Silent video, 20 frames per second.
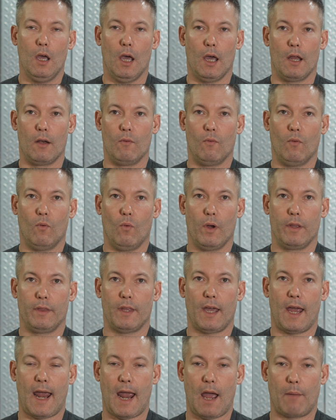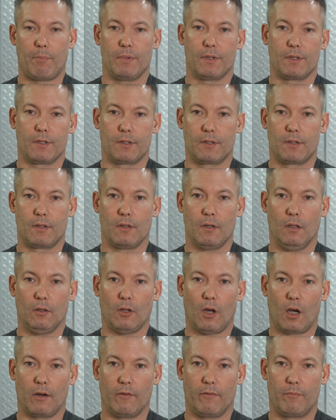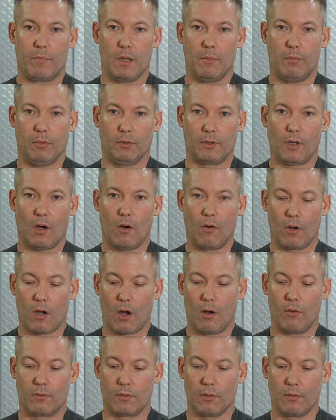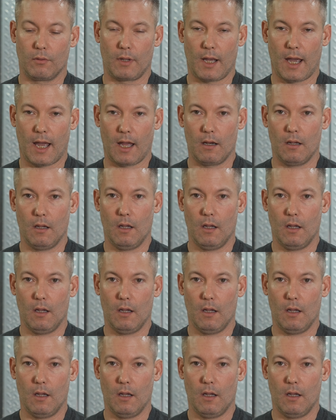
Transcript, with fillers: and when that happens, a lot of people don't go through that